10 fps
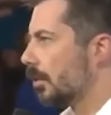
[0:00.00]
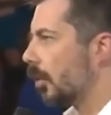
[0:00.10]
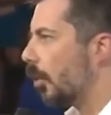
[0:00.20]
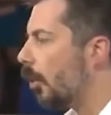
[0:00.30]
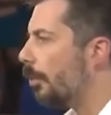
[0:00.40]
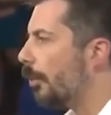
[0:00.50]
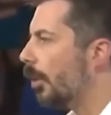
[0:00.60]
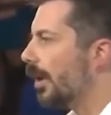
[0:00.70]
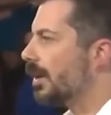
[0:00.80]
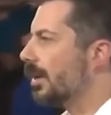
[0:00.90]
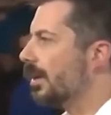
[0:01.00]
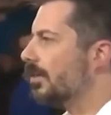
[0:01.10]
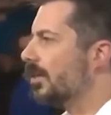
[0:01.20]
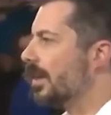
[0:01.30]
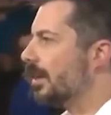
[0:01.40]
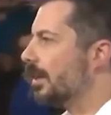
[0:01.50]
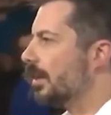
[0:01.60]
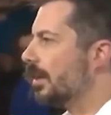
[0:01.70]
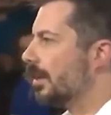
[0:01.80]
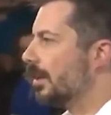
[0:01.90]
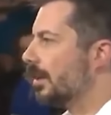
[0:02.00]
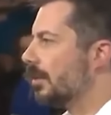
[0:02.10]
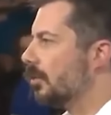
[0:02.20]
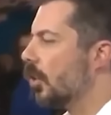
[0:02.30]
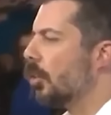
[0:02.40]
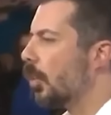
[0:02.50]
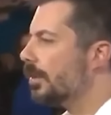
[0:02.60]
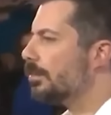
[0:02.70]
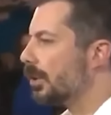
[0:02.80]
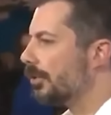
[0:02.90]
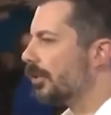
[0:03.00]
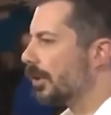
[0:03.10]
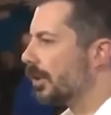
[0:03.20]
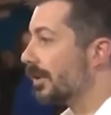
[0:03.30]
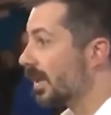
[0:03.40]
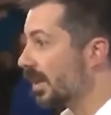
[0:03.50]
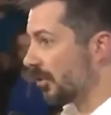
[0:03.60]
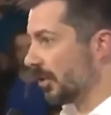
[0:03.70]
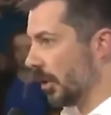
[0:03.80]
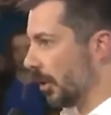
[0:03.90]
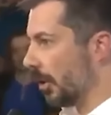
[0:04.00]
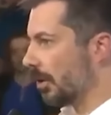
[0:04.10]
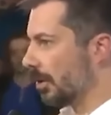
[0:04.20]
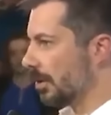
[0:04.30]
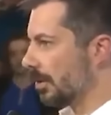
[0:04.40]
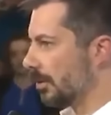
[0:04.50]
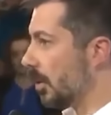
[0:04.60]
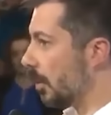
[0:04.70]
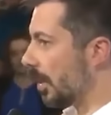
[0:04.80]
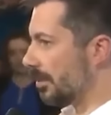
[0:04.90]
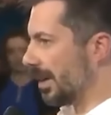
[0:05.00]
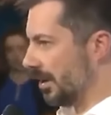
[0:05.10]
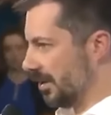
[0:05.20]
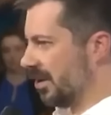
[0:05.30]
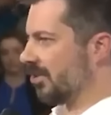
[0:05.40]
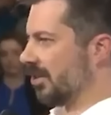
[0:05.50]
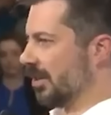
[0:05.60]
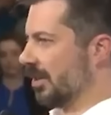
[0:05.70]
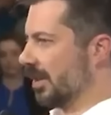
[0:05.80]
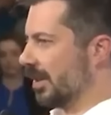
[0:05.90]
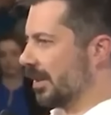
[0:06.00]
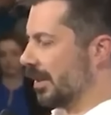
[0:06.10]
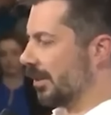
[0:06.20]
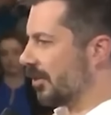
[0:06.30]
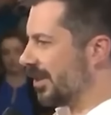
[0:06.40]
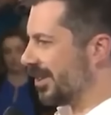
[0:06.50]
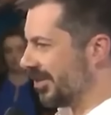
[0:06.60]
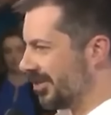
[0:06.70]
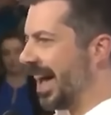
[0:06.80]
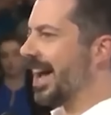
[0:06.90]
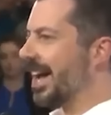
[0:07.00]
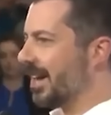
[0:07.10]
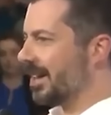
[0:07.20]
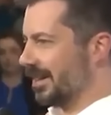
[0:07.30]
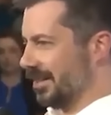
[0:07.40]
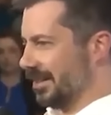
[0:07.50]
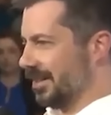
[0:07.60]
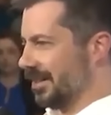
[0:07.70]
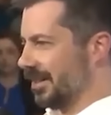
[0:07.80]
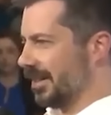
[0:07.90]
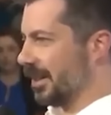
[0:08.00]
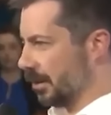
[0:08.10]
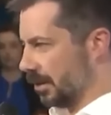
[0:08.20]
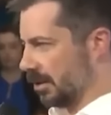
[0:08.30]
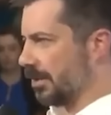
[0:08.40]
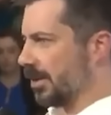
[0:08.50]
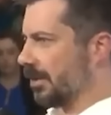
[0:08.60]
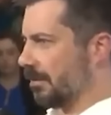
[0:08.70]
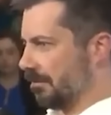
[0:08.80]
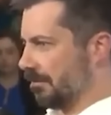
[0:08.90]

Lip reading: The whole point is that no one person, least of all, no one politician, gets to decide that you're a criminal.